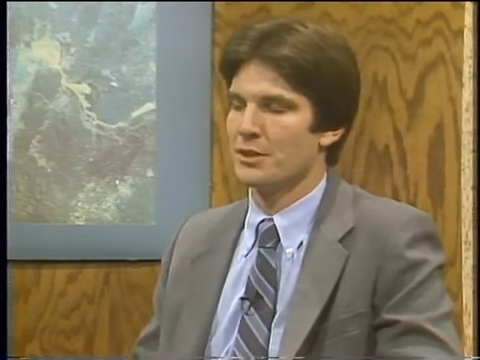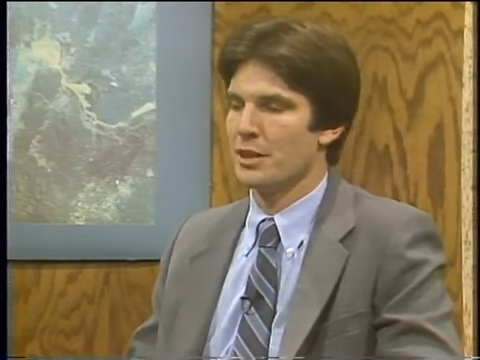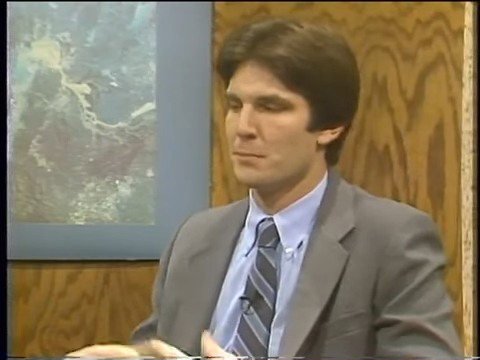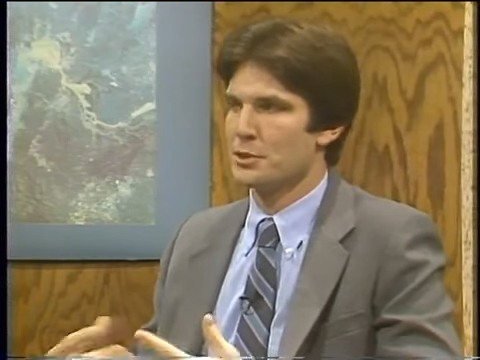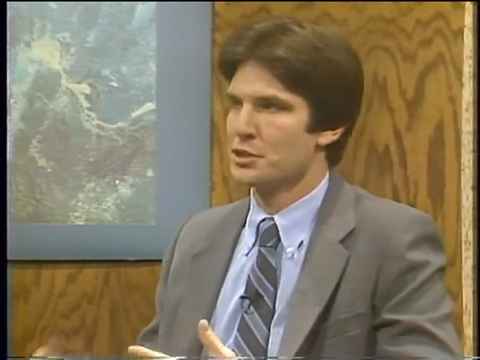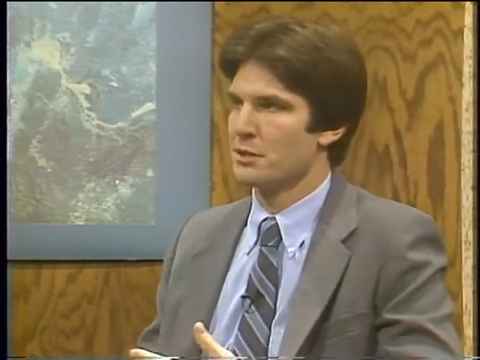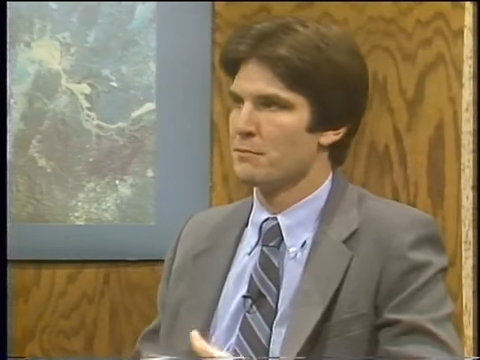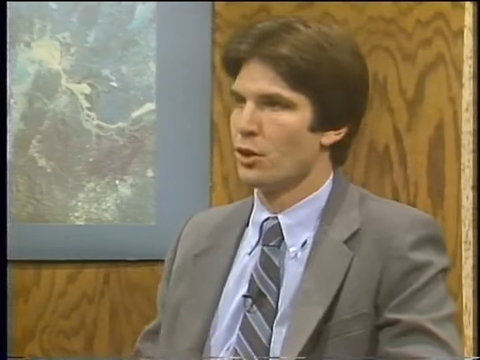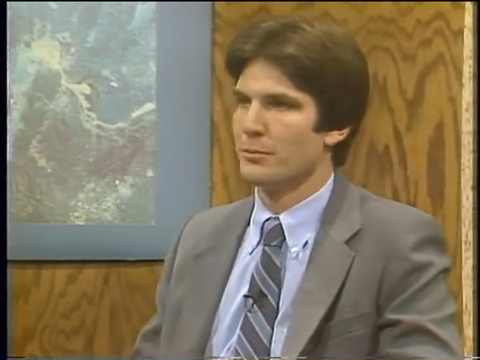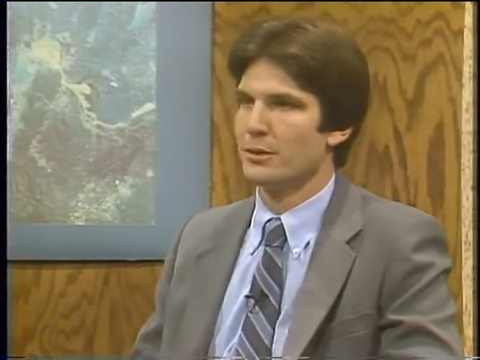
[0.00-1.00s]
an upwardsly
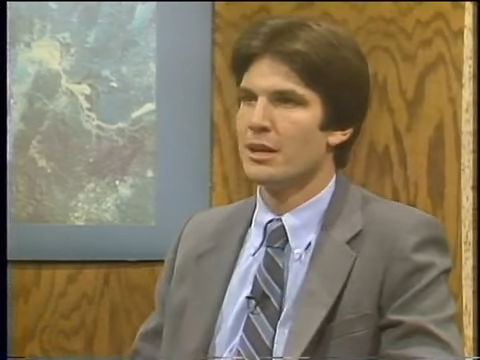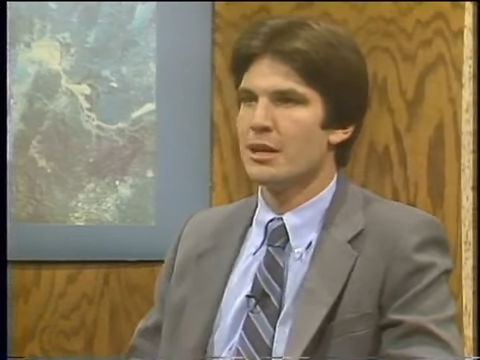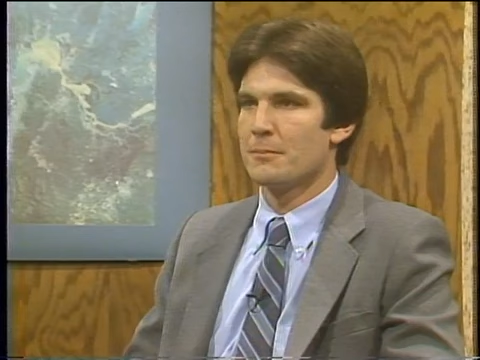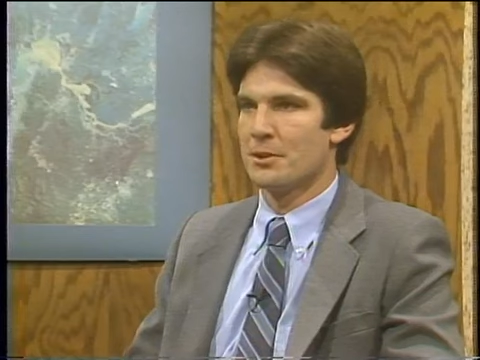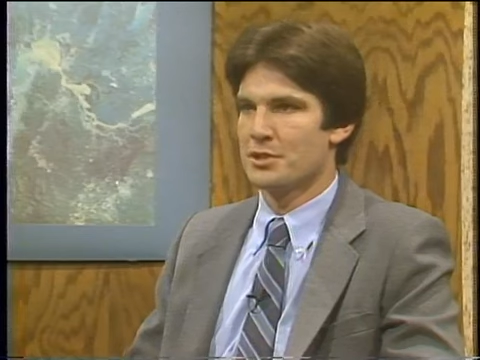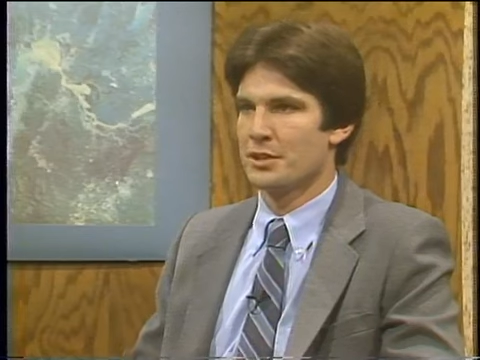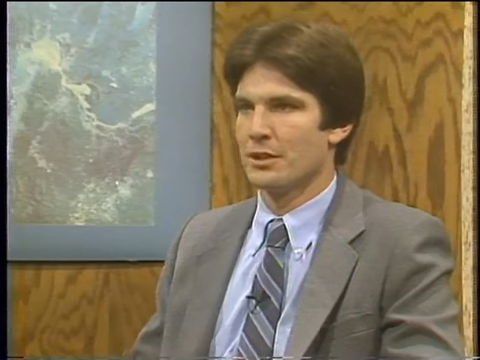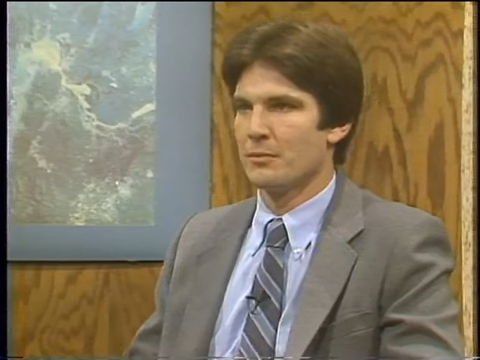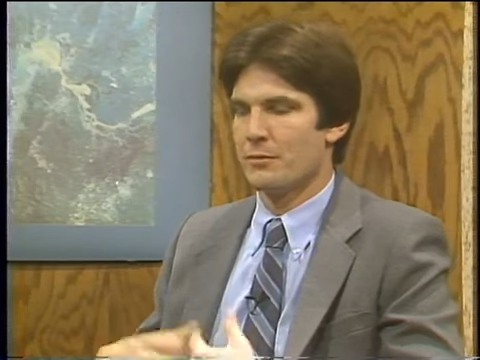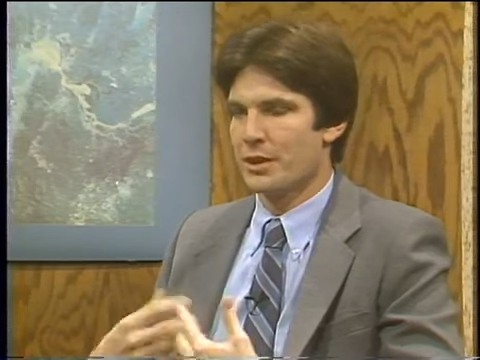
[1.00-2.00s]
mobile
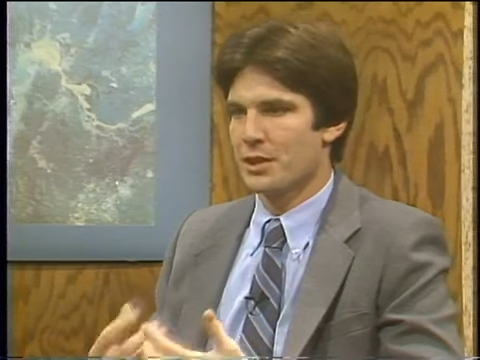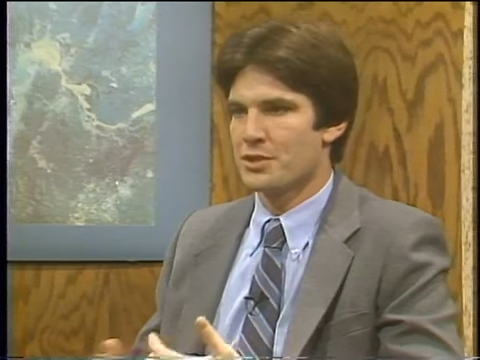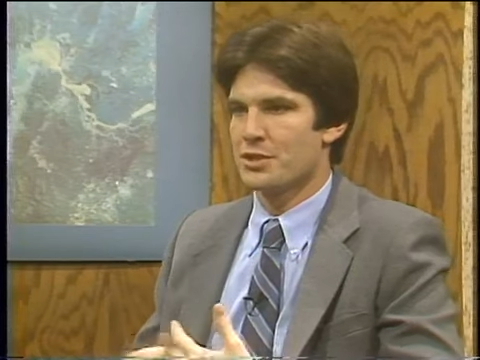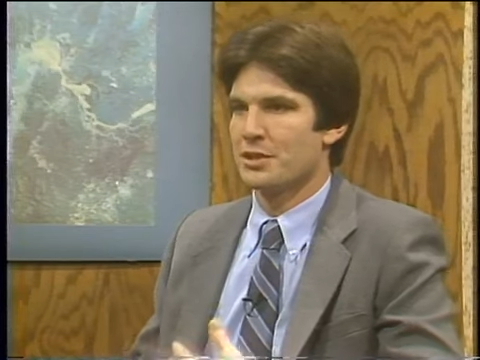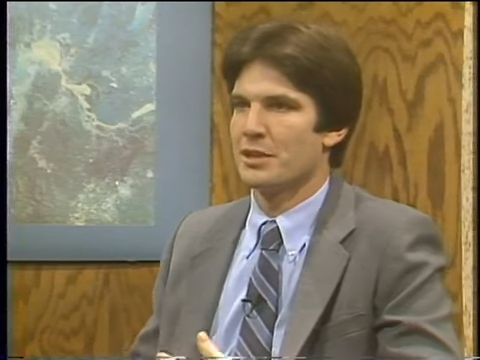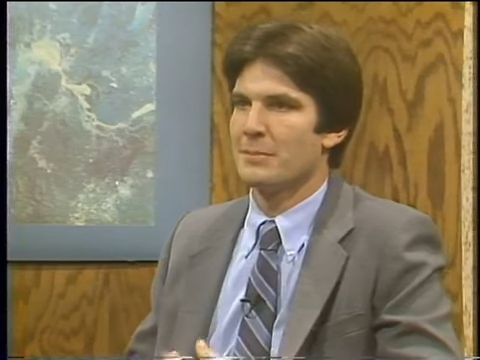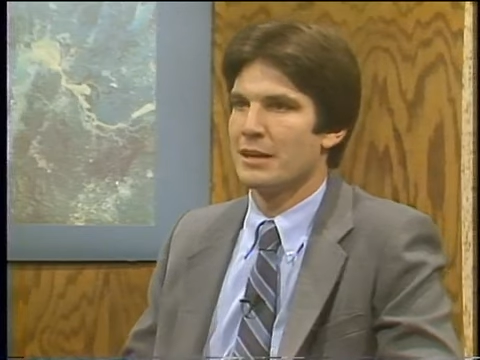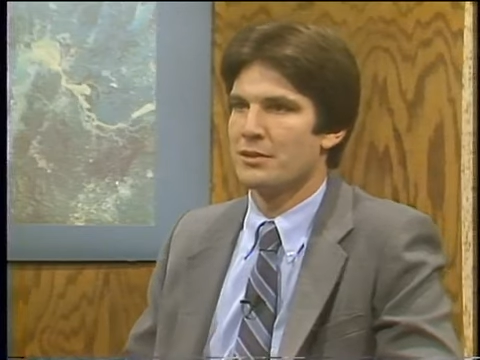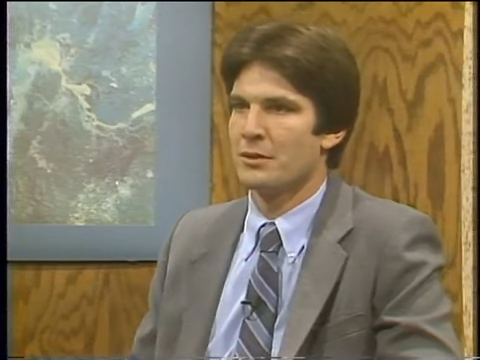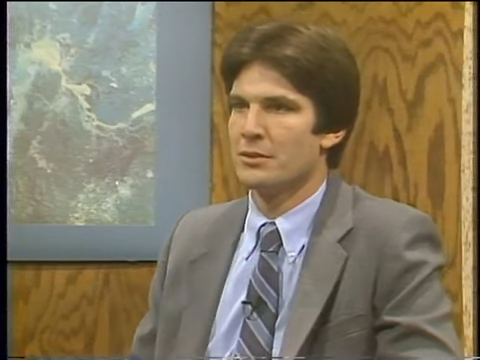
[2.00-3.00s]
person very concerned
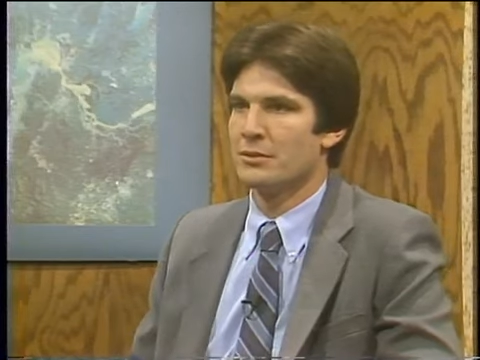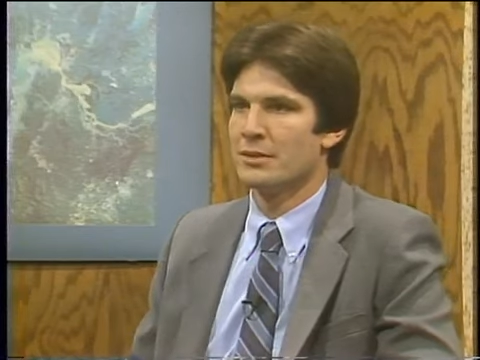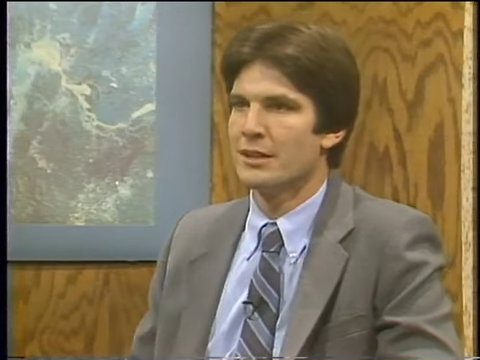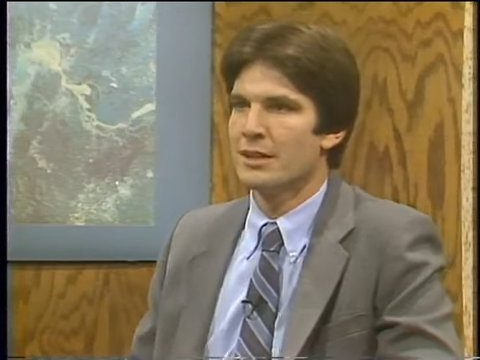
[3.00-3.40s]
about their own